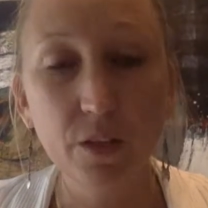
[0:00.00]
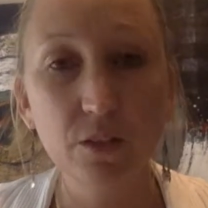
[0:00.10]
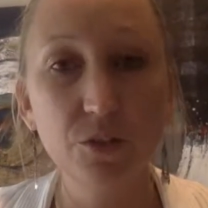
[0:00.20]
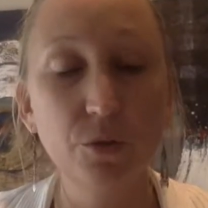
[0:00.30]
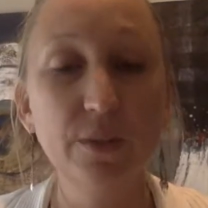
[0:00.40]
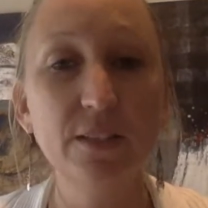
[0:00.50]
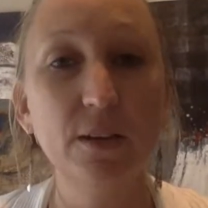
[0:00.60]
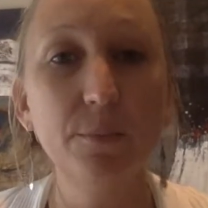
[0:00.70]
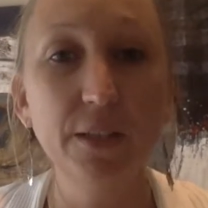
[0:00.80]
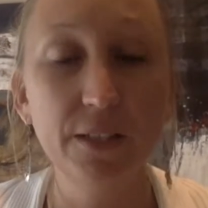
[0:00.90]
So when
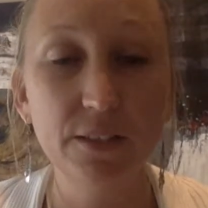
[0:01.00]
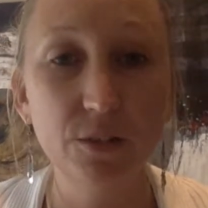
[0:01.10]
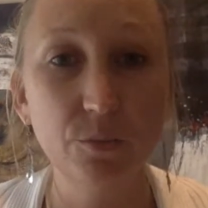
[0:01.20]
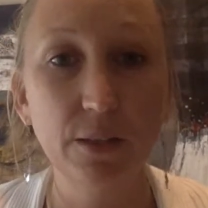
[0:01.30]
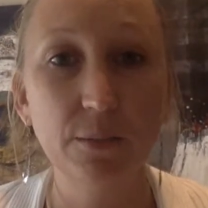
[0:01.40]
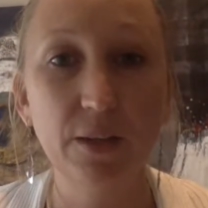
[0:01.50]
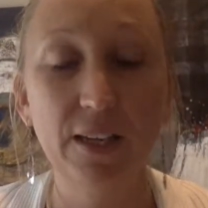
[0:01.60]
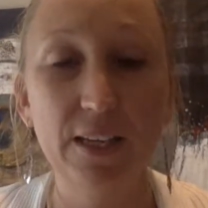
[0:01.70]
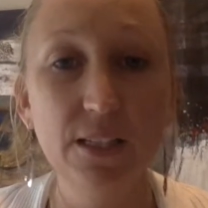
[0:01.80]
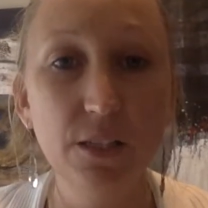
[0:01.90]
somebody is really
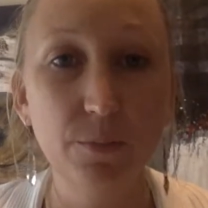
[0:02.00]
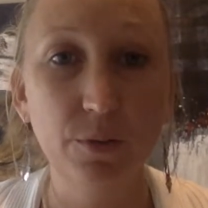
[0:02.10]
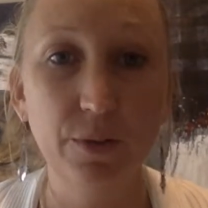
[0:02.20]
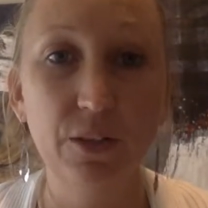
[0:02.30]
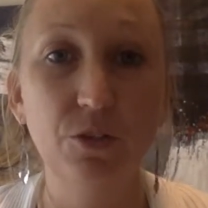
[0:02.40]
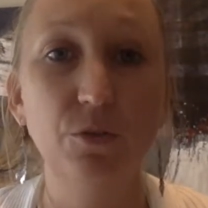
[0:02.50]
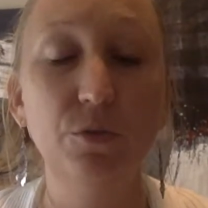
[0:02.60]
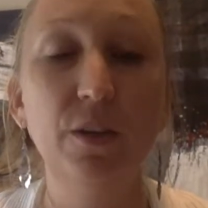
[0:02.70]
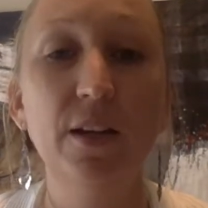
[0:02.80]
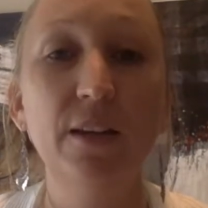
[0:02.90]
being intimate with
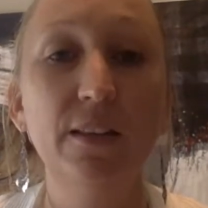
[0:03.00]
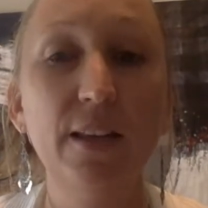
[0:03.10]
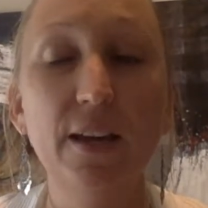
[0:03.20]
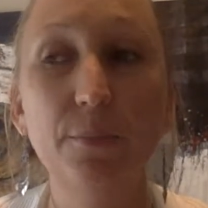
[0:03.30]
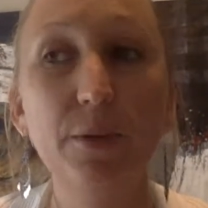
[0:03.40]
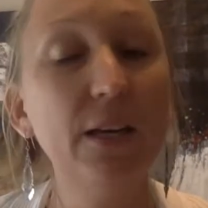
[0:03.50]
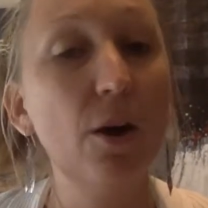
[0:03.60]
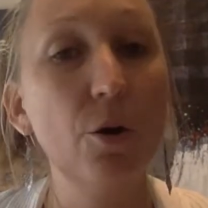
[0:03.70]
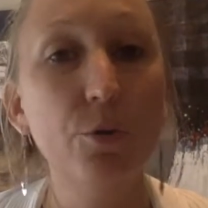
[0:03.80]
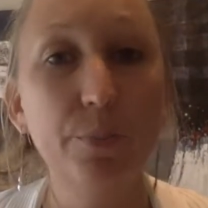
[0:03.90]
you, they are being
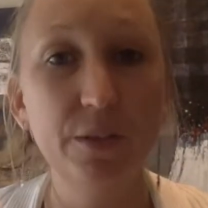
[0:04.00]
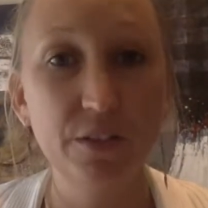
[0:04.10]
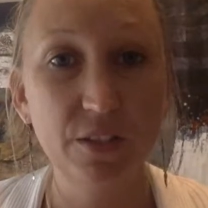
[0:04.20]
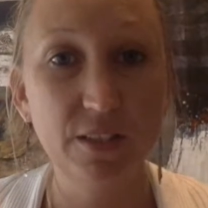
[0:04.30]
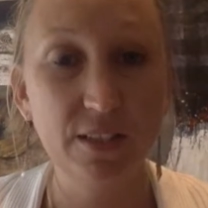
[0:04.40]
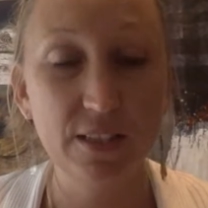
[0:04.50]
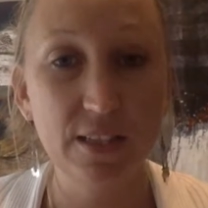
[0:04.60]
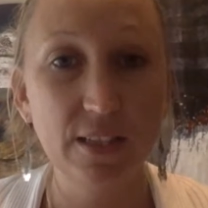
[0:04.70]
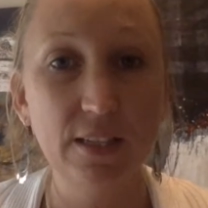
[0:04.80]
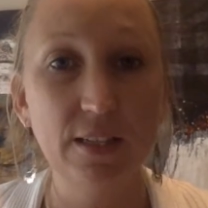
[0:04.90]
open to
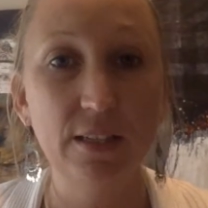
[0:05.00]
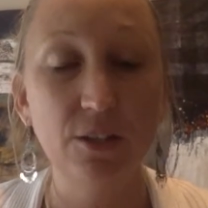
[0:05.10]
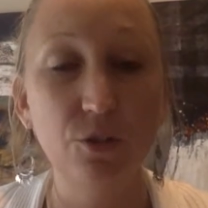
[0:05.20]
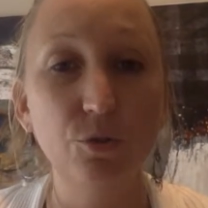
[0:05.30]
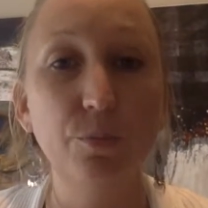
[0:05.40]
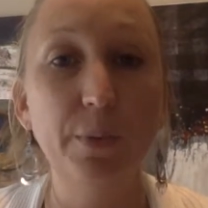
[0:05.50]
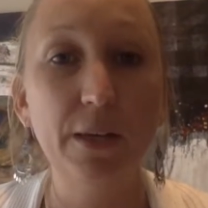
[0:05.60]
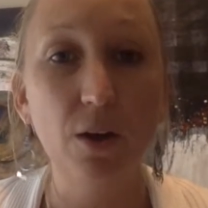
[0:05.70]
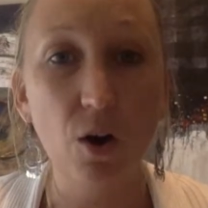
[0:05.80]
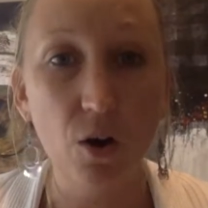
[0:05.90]
see you
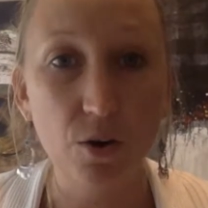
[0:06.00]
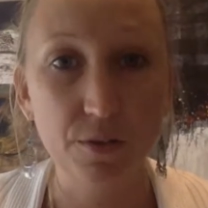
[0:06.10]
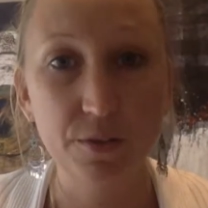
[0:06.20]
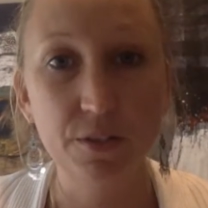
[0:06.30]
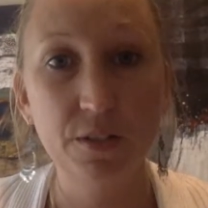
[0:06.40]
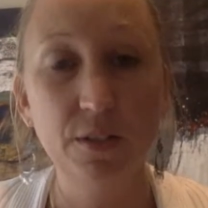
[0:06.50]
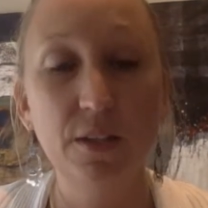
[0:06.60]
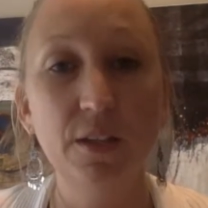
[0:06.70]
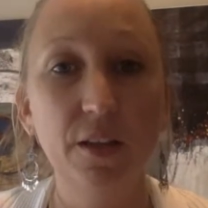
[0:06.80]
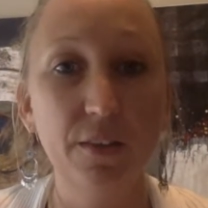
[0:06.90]
beyond
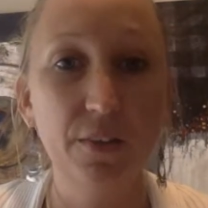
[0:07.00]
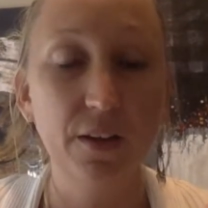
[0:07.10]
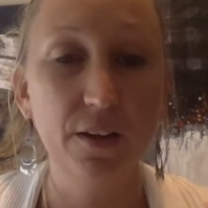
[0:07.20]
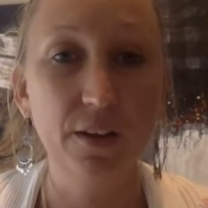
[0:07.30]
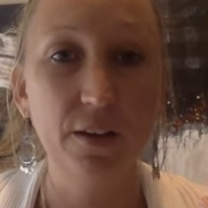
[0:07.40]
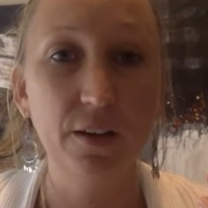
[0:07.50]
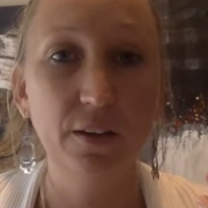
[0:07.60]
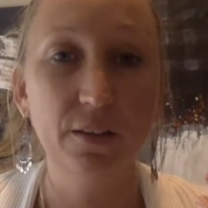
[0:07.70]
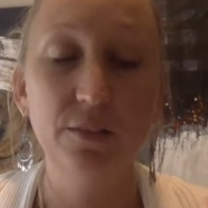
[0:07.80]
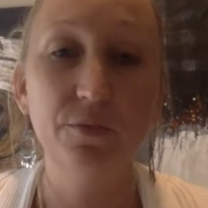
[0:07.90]
the
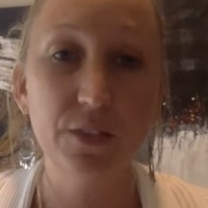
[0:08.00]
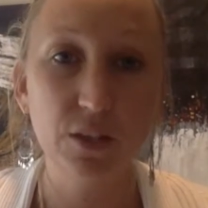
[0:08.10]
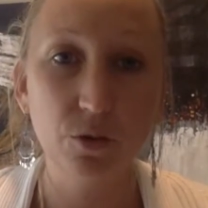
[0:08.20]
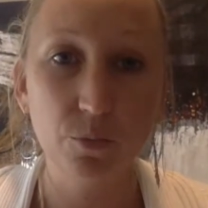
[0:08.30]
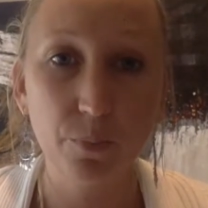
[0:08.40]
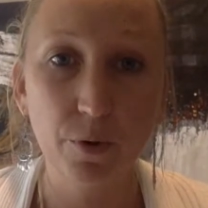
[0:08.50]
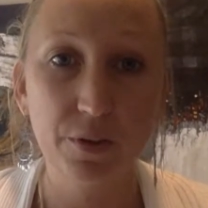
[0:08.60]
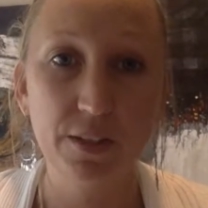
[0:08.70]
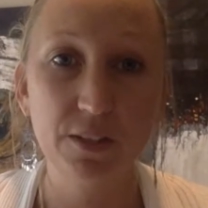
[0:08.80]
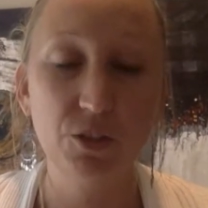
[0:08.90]
physical
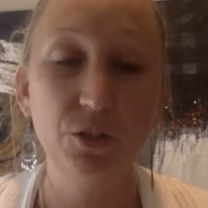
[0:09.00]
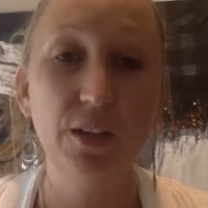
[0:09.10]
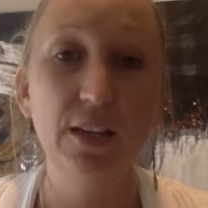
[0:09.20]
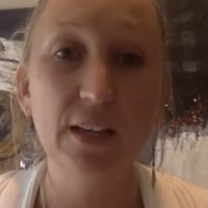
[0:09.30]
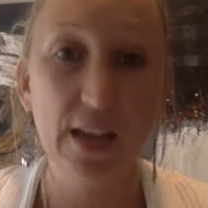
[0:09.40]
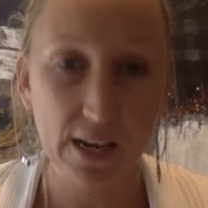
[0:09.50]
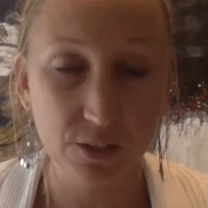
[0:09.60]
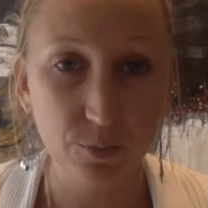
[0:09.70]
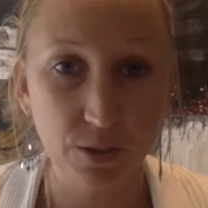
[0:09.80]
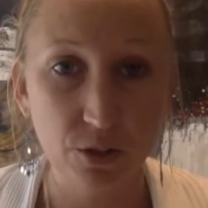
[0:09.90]
body, to
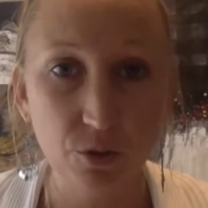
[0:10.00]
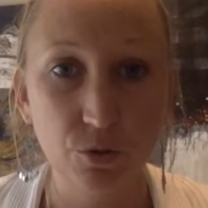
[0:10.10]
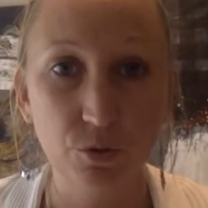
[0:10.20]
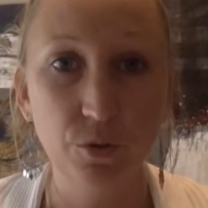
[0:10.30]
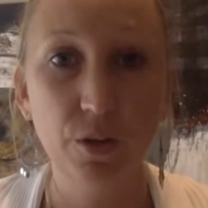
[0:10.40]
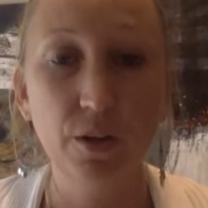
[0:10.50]
connect with you